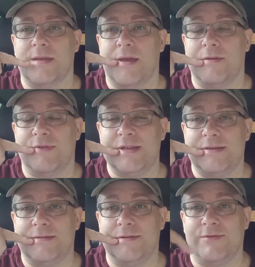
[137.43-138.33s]
really
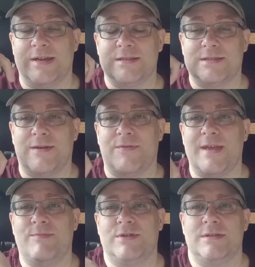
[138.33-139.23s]
great stuff that
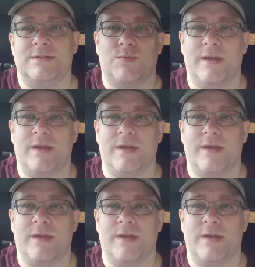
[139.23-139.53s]
he produces.